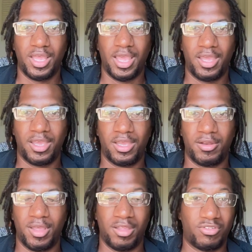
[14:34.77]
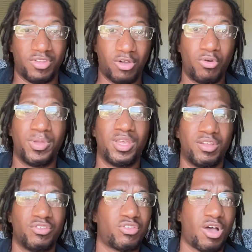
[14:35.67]
And it's not going to be in
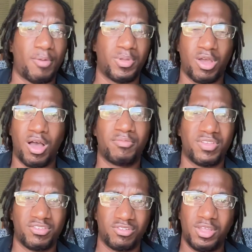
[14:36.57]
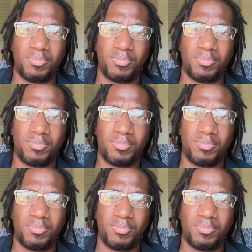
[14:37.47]
this topic, obviously,